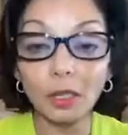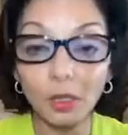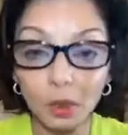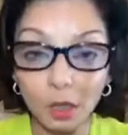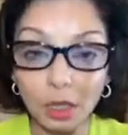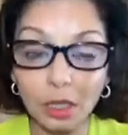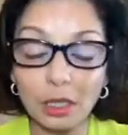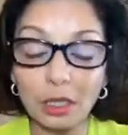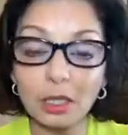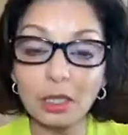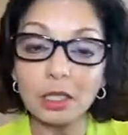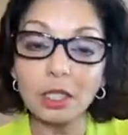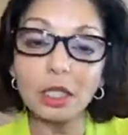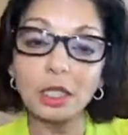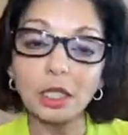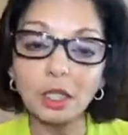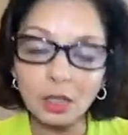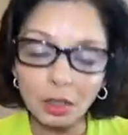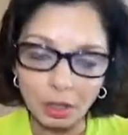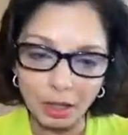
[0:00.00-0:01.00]
You'll
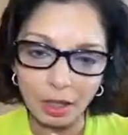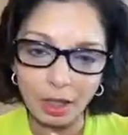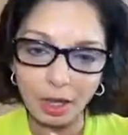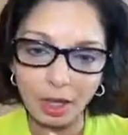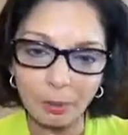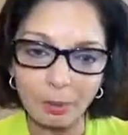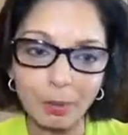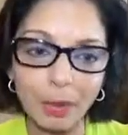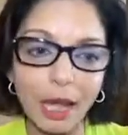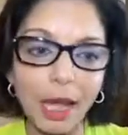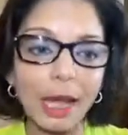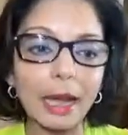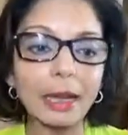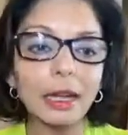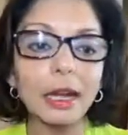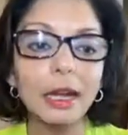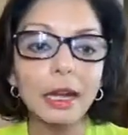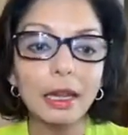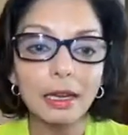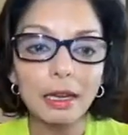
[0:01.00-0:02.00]
continue to get back
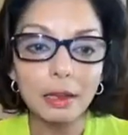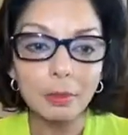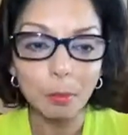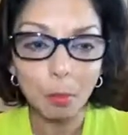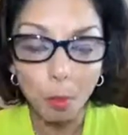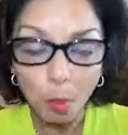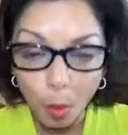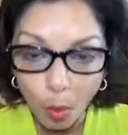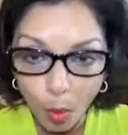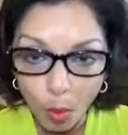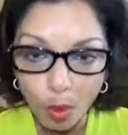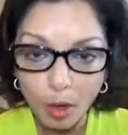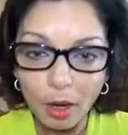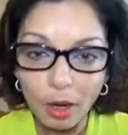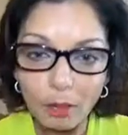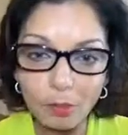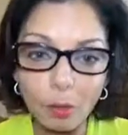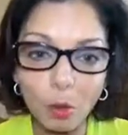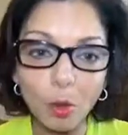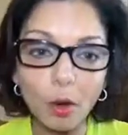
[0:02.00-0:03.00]
more
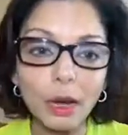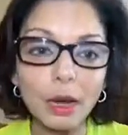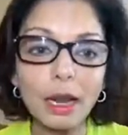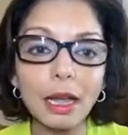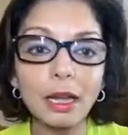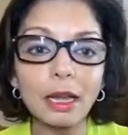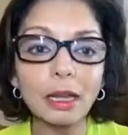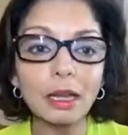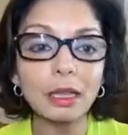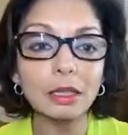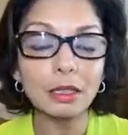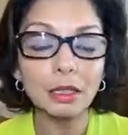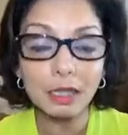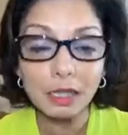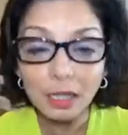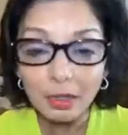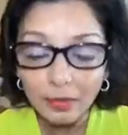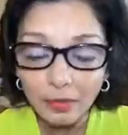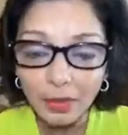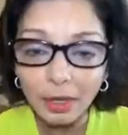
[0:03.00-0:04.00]
and more
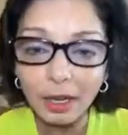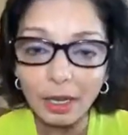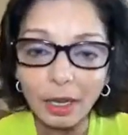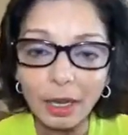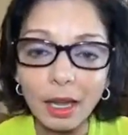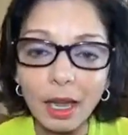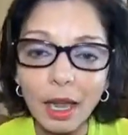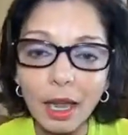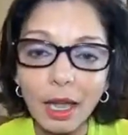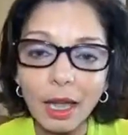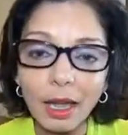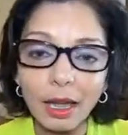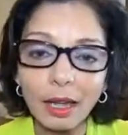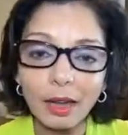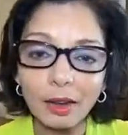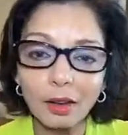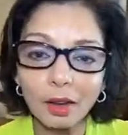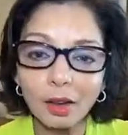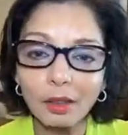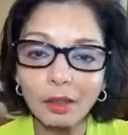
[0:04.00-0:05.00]
negativity. And I
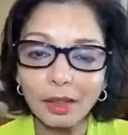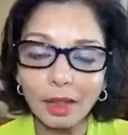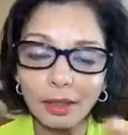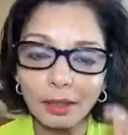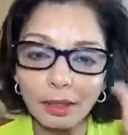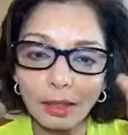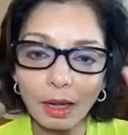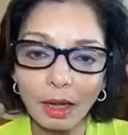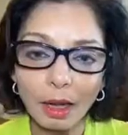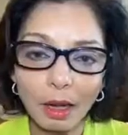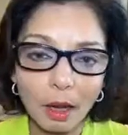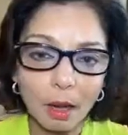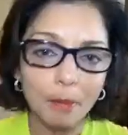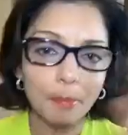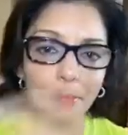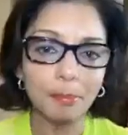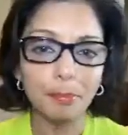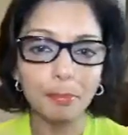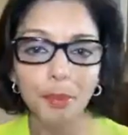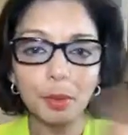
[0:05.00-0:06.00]
call that the
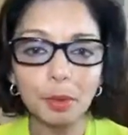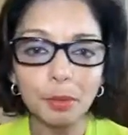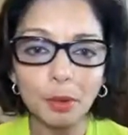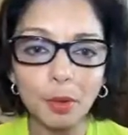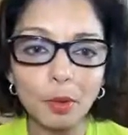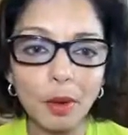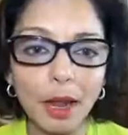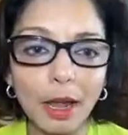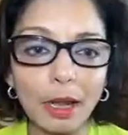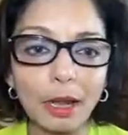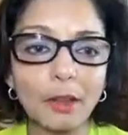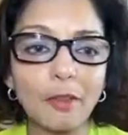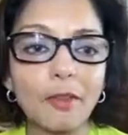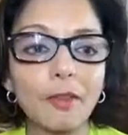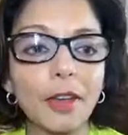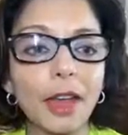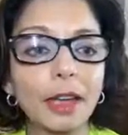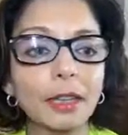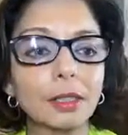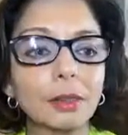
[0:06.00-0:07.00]
boomerang
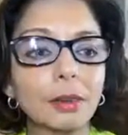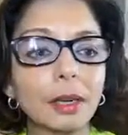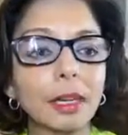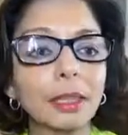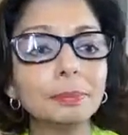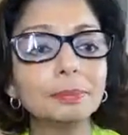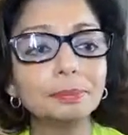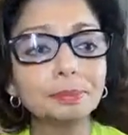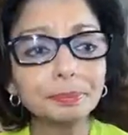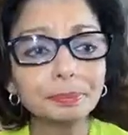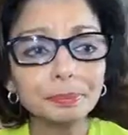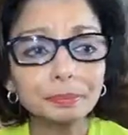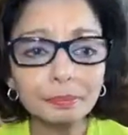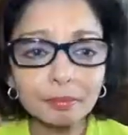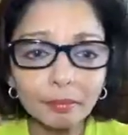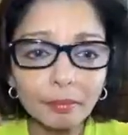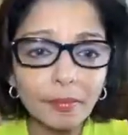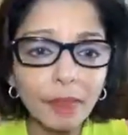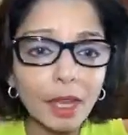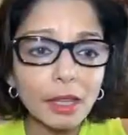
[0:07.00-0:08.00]
effect, right?
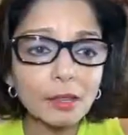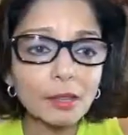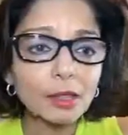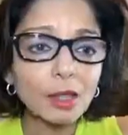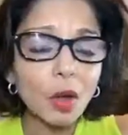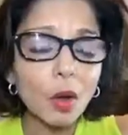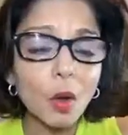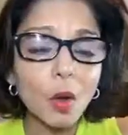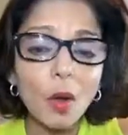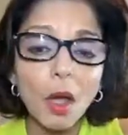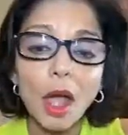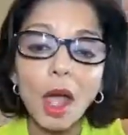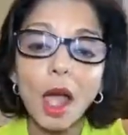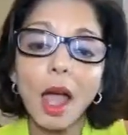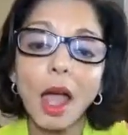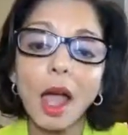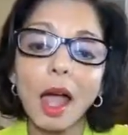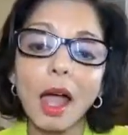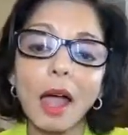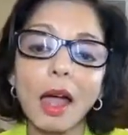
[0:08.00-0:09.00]
So
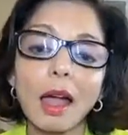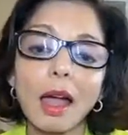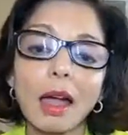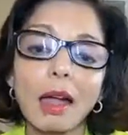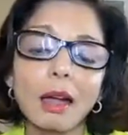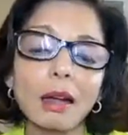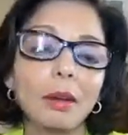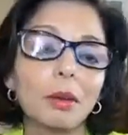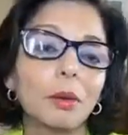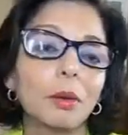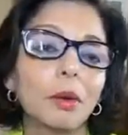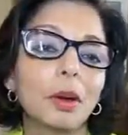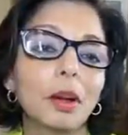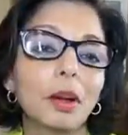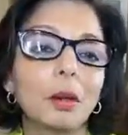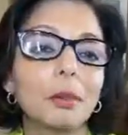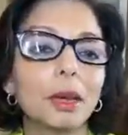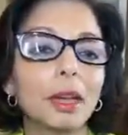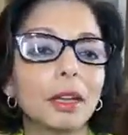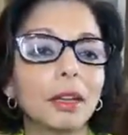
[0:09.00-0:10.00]
where
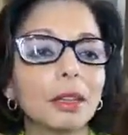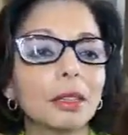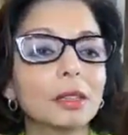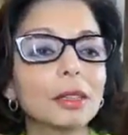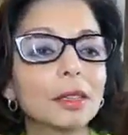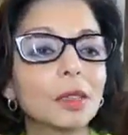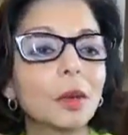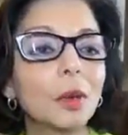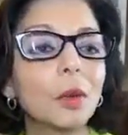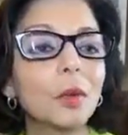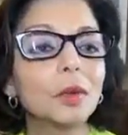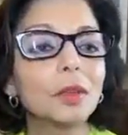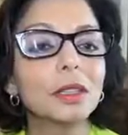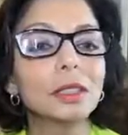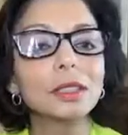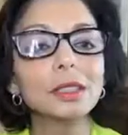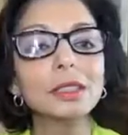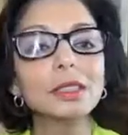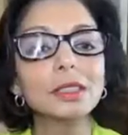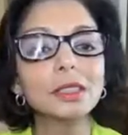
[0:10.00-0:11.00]
am I here? So
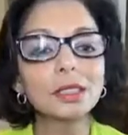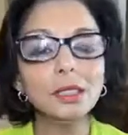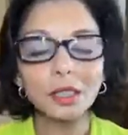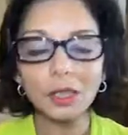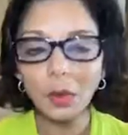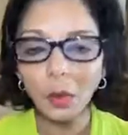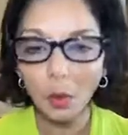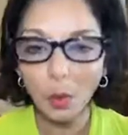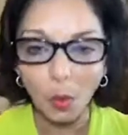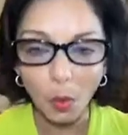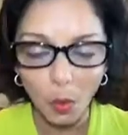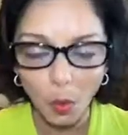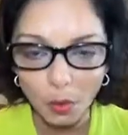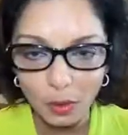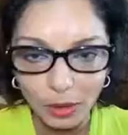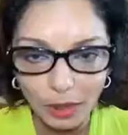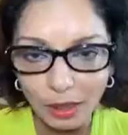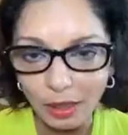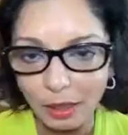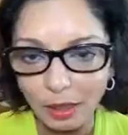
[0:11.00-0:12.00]
this isn't the
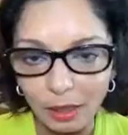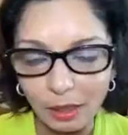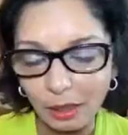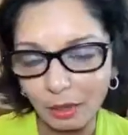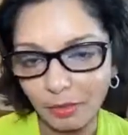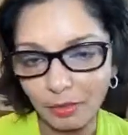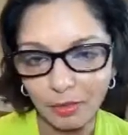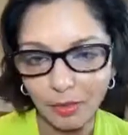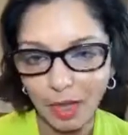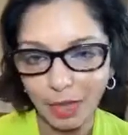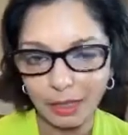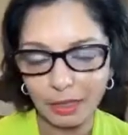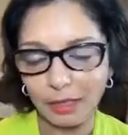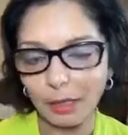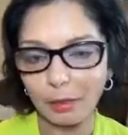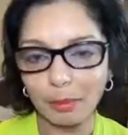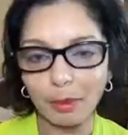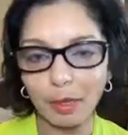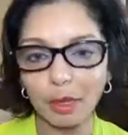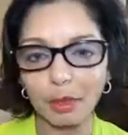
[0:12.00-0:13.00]
only ill effect
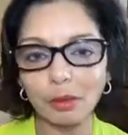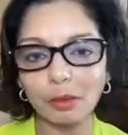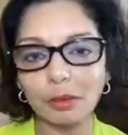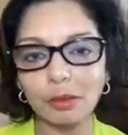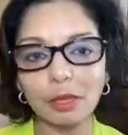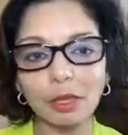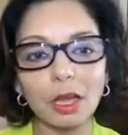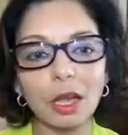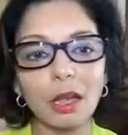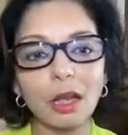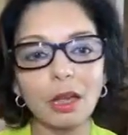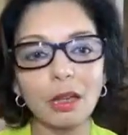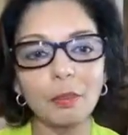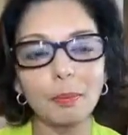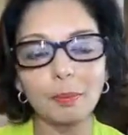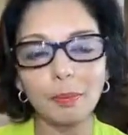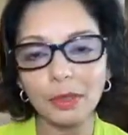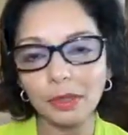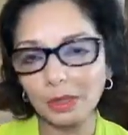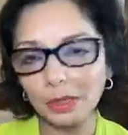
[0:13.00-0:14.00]
about
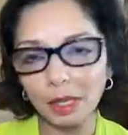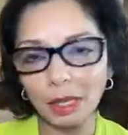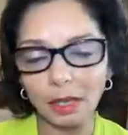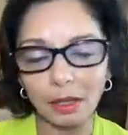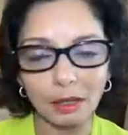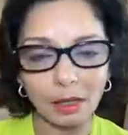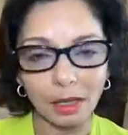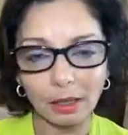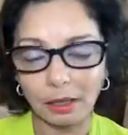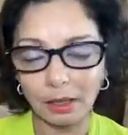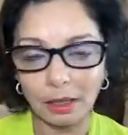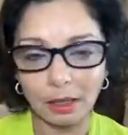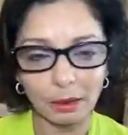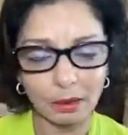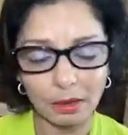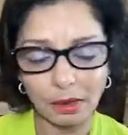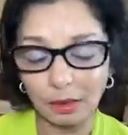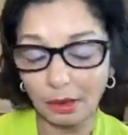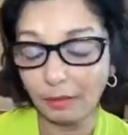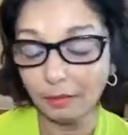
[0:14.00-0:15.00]

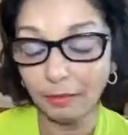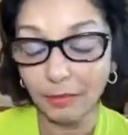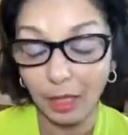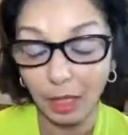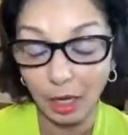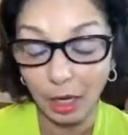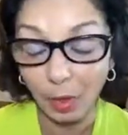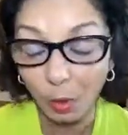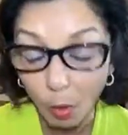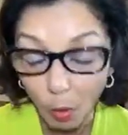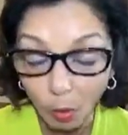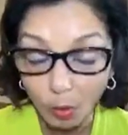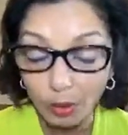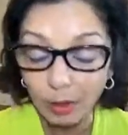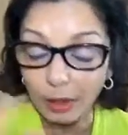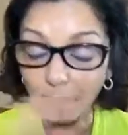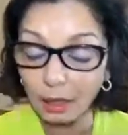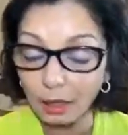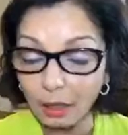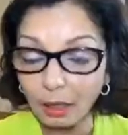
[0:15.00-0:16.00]
the
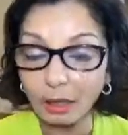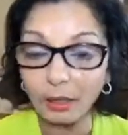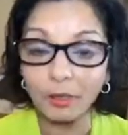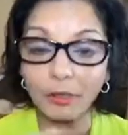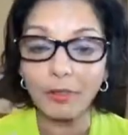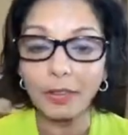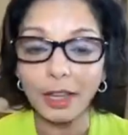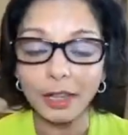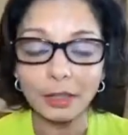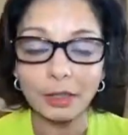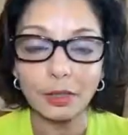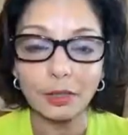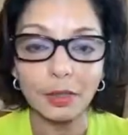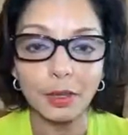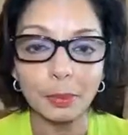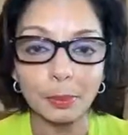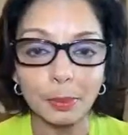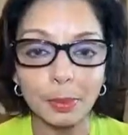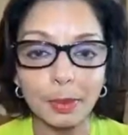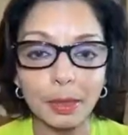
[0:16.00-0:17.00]
only ill effect of
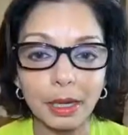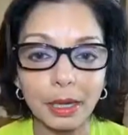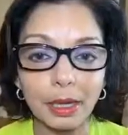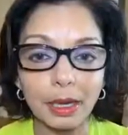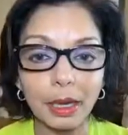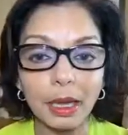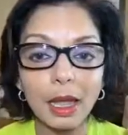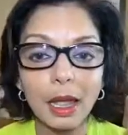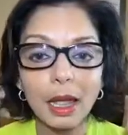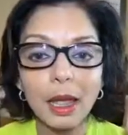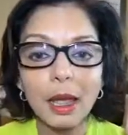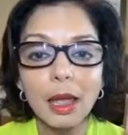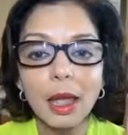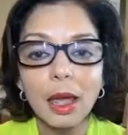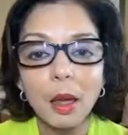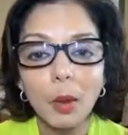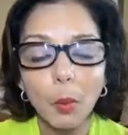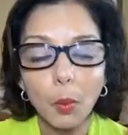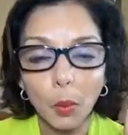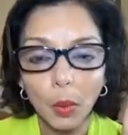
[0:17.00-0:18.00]
complaining.
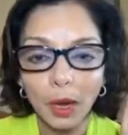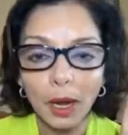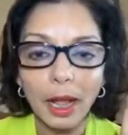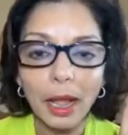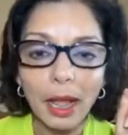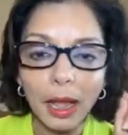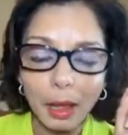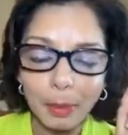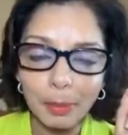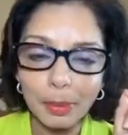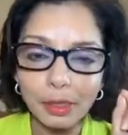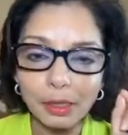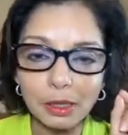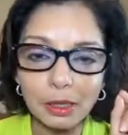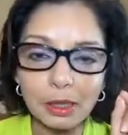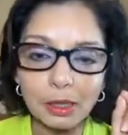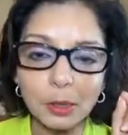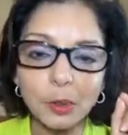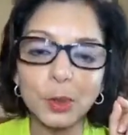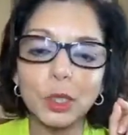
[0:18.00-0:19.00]
What happens
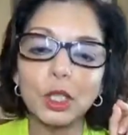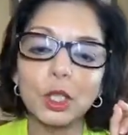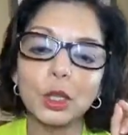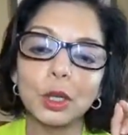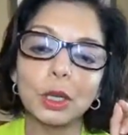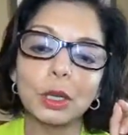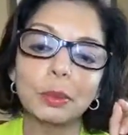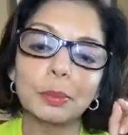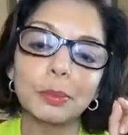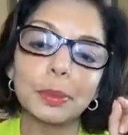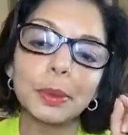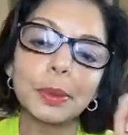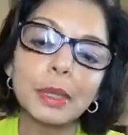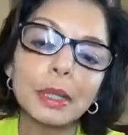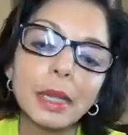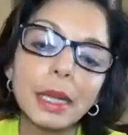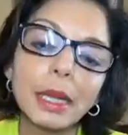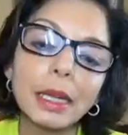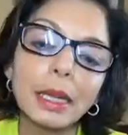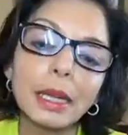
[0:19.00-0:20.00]
is when you're
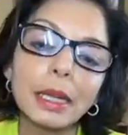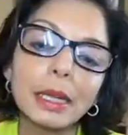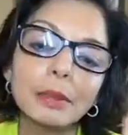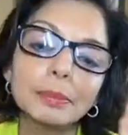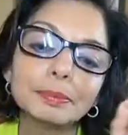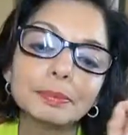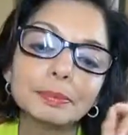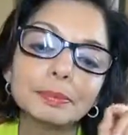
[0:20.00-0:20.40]
complaining,